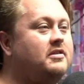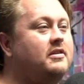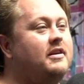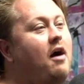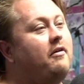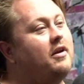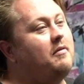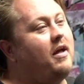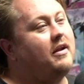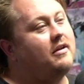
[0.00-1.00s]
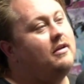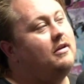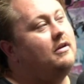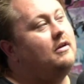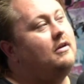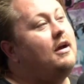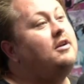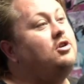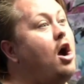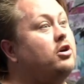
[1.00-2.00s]
And now that I'm like
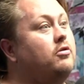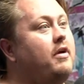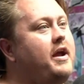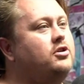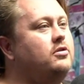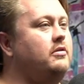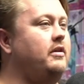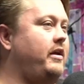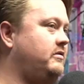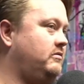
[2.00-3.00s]
doctor age, you're like,